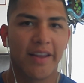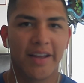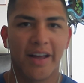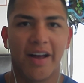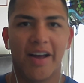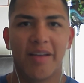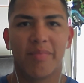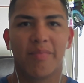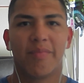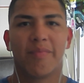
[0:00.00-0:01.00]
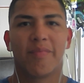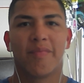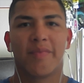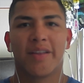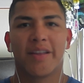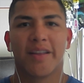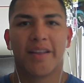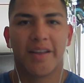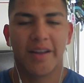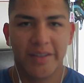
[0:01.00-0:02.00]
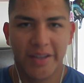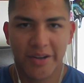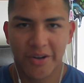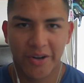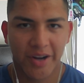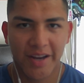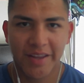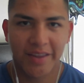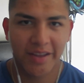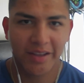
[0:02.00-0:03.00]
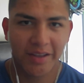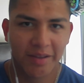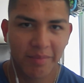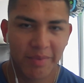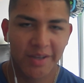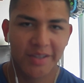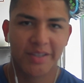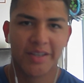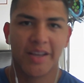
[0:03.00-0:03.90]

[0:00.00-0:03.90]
I'm a leader or anything, because